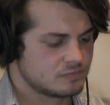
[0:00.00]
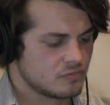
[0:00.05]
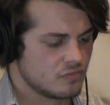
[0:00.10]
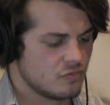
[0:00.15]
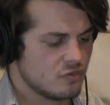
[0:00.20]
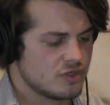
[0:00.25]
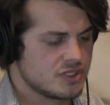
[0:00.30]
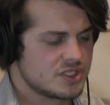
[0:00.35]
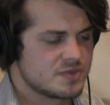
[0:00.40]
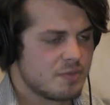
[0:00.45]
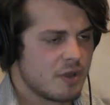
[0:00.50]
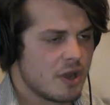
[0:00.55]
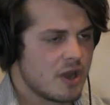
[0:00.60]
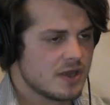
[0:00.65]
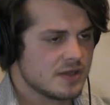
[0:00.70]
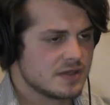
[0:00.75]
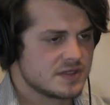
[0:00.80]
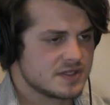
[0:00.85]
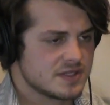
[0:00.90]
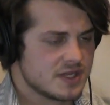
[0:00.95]

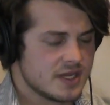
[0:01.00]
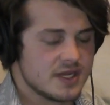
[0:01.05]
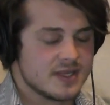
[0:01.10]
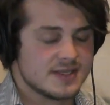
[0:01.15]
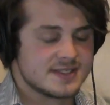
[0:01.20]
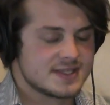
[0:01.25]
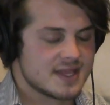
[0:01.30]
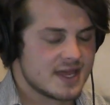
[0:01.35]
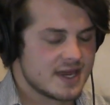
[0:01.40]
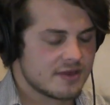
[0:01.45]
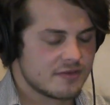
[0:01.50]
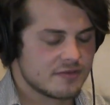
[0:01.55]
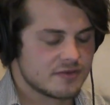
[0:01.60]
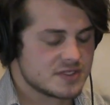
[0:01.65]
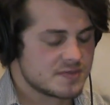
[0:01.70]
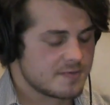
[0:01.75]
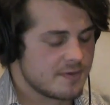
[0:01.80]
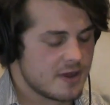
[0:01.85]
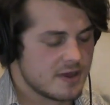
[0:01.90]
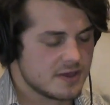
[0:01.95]
response, an aesthetic
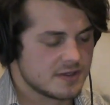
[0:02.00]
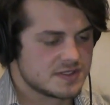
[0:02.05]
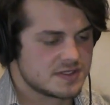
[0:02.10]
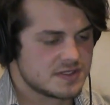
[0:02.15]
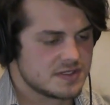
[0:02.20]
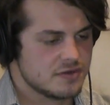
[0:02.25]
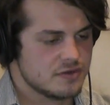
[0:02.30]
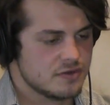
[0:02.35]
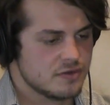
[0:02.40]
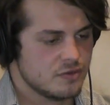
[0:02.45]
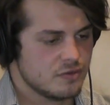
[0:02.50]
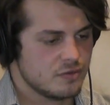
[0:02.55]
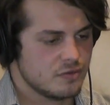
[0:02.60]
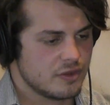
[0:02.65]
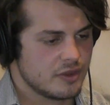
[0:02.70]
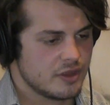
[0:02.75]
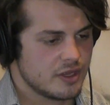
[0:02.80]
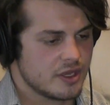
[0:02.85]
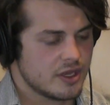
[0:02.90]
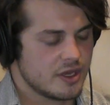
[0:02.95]
response to
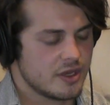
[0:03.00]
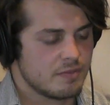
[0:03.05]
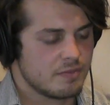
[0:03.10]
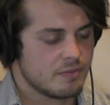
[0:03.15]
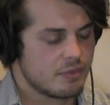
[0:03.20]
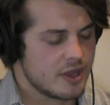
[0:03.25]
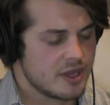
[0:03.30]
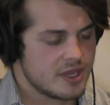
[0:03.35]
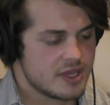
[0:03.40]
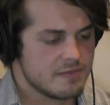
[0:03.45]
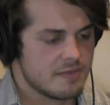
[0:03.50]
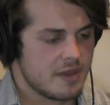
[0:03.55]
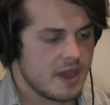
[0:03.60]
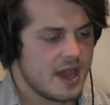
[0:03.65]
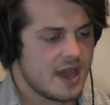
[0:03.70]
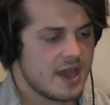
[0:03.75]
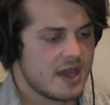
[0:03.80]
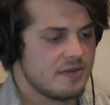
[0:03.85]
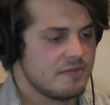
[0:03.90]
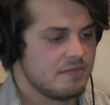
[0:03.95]
the Breaking
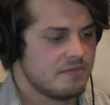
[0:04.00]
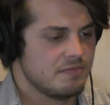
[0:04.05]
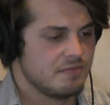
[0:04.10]
Bad,